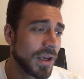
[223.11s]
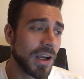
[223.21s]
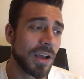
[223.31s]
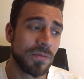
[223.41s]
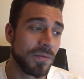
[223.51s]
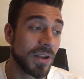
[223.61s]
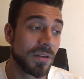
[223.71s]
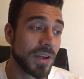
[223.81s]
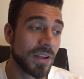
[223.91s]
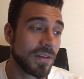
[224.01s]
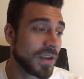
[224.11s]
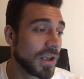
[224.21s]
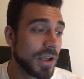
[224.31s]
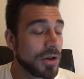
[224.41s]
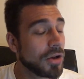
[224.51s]
uh, I feel that
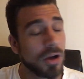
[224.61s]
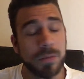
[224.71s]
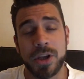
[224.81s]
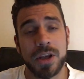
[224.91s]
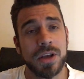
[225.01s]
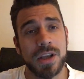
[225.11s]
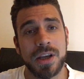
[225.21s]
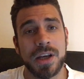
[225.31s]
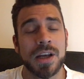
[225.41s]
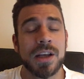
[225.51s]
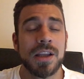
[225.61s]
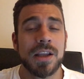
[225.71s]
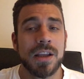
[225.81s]
uh, Dalby he